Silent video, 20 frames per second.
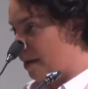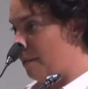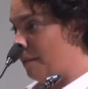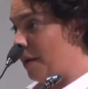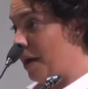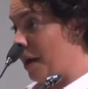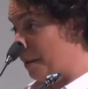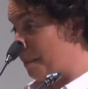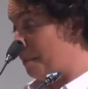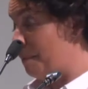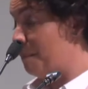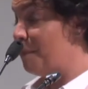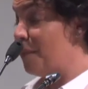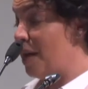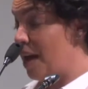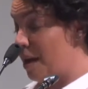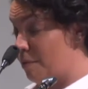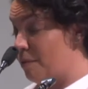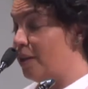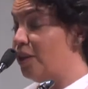um,
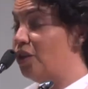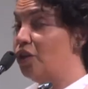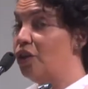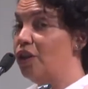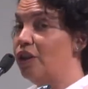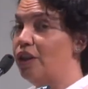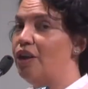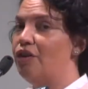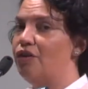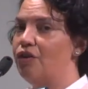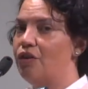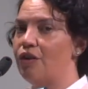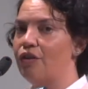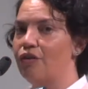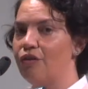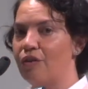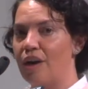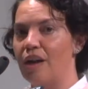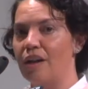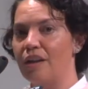Aboriginal and Torres
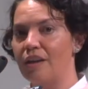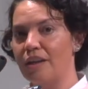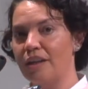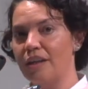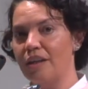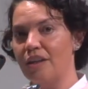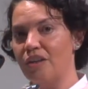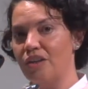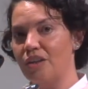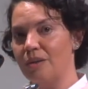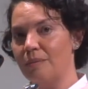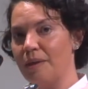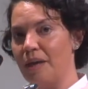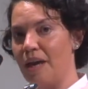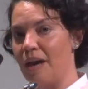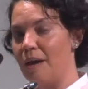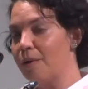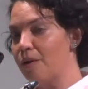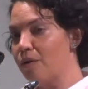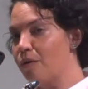Strait Islander kinship
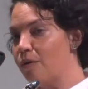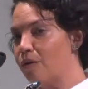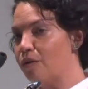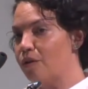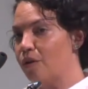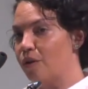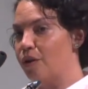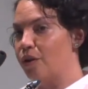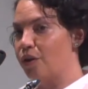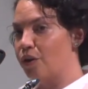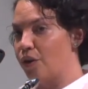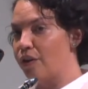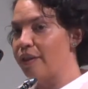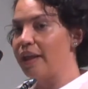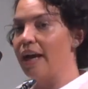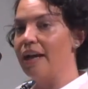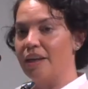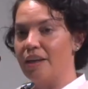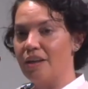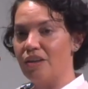care, but also, you know,
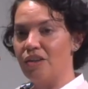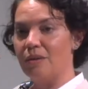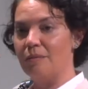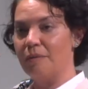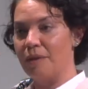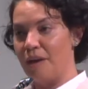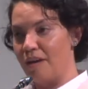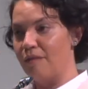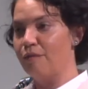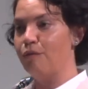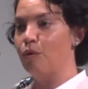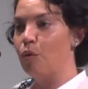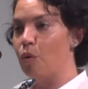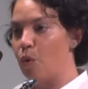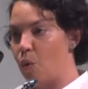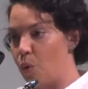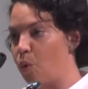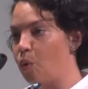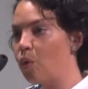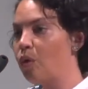that kinship care for
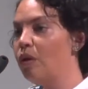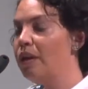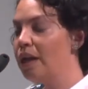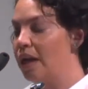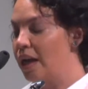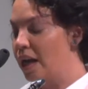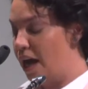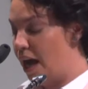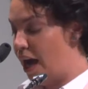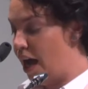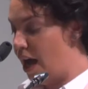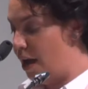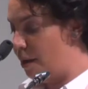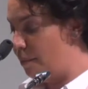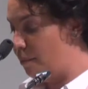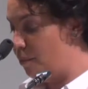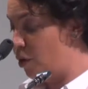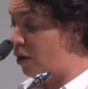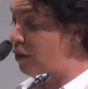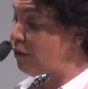all
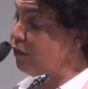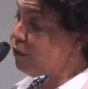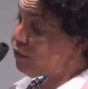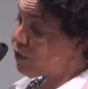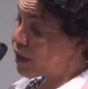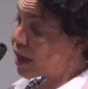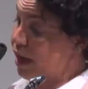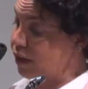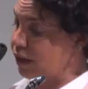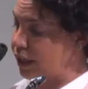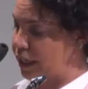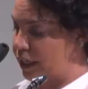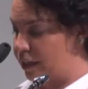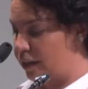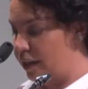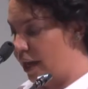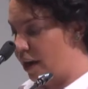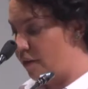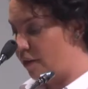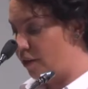um, of our kin
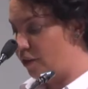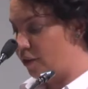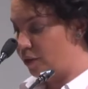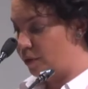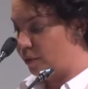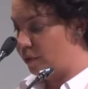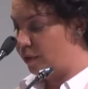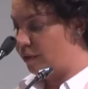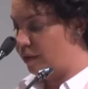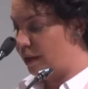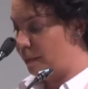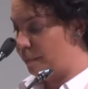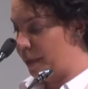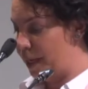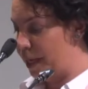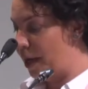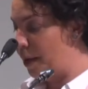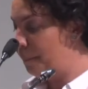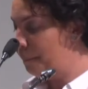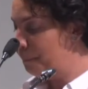carers who are stepping
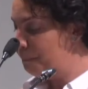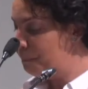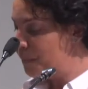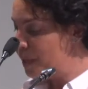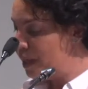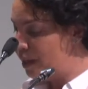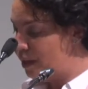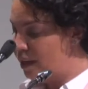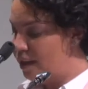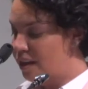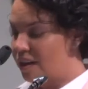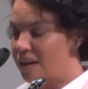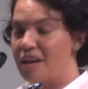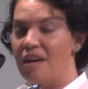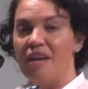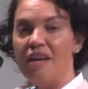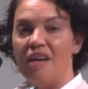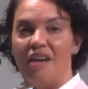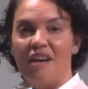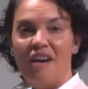up.
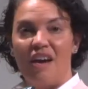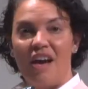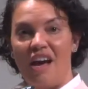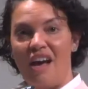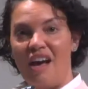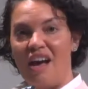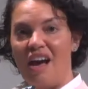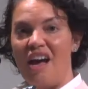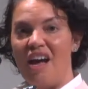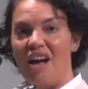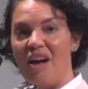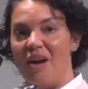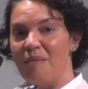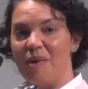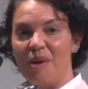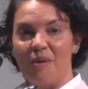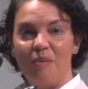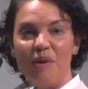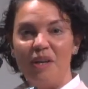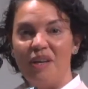
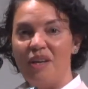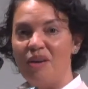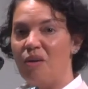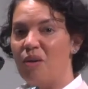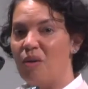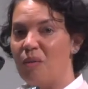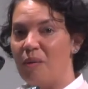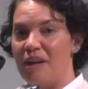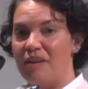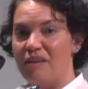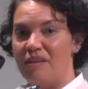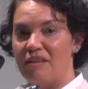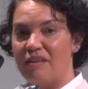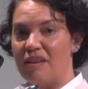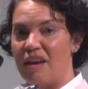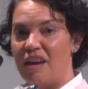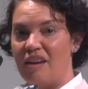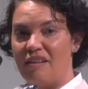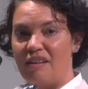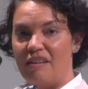Um, we always,
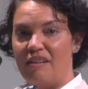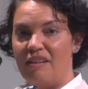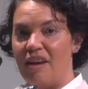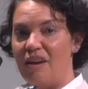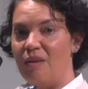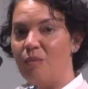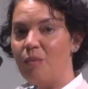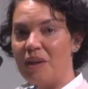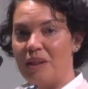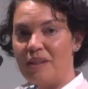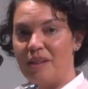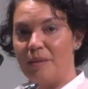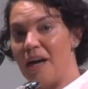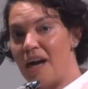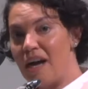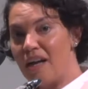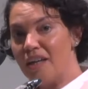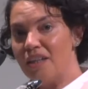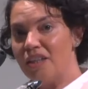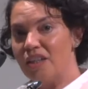as I said, with the
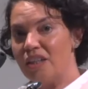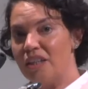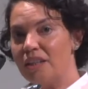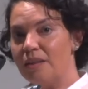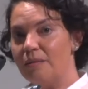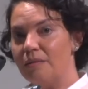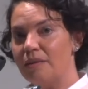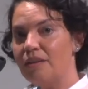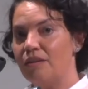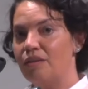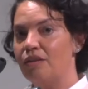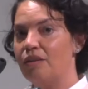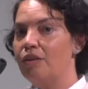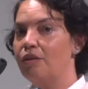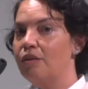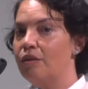partnerships, it's